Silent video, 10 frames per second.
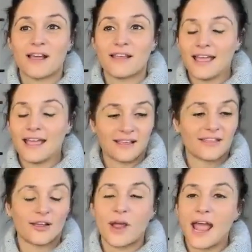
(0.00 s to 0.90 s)
Like
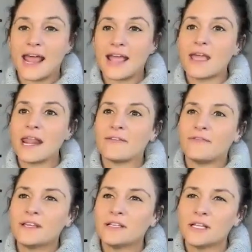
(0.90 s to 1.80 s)
there, and I
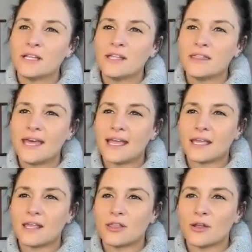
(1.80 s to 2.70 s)
feel
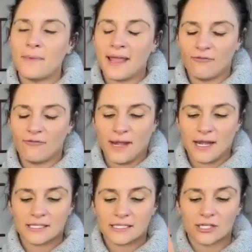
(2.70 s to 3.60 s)
like there may have
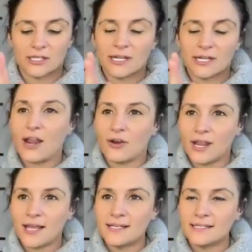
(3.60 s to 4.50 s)
been certain
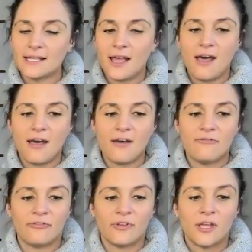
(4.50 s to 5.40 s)
areas
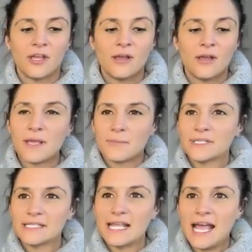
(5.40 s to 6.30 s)
of
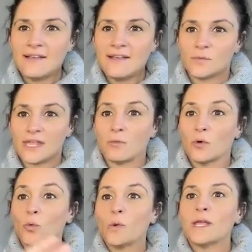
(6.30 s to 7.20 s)
people's lives where they
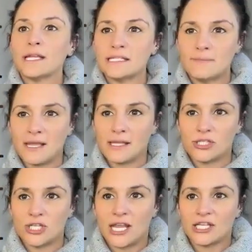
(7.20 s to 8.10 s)
were willing to make the
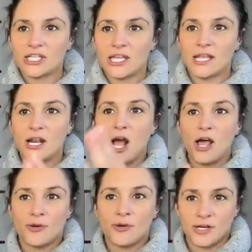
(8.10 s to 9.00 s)
change, and then
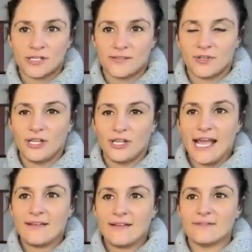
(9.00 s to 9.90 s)
other parts of their
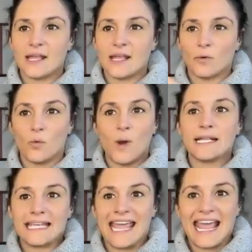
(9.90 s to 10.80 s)
lives they were wanting
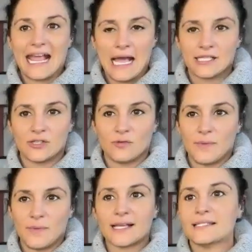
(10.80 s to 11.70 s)
to hang on to it
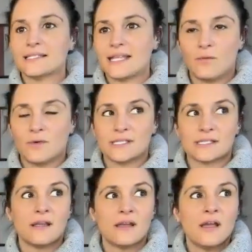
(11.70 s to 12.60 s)
because it
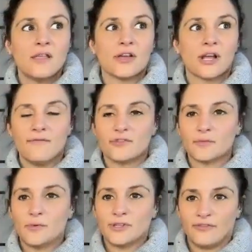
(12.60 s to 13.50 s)
was the
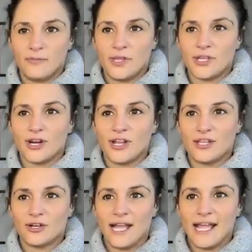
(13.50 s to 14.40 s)
comfortable, the familiar, and
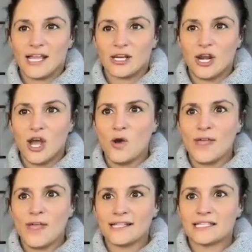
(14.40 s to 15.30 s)
they're like, no,
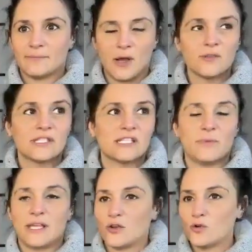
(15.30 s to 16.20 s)
that's supposed to
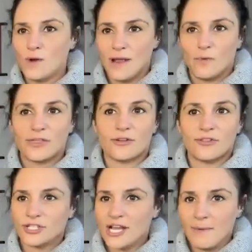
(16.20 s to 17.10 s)
be who I'm with or
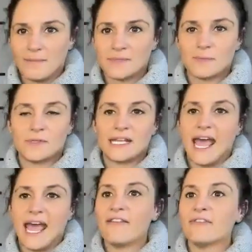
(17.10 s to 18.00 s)
the job I'm supposed to
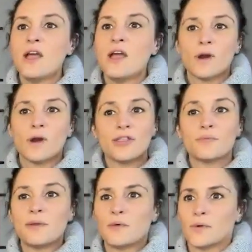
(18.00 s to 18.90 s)
have. Where other
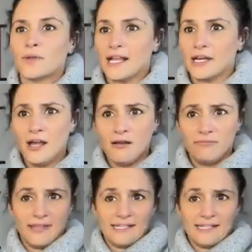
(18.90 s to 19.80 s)
people were like, nope,
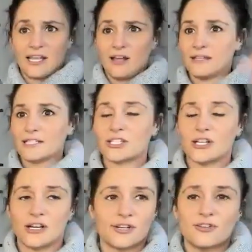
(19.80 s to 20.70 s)
let's go, let's
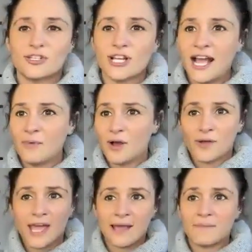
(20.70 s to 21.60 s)
start a new job.
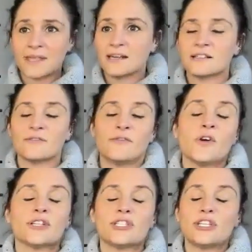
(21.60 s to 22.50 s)
Okay, I'm getting a
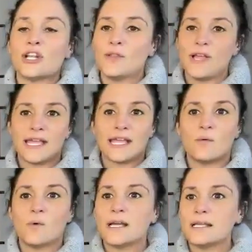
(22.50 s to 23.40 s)
divorce. Like it
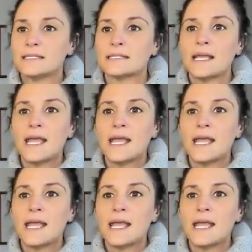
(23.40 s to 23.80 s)
was,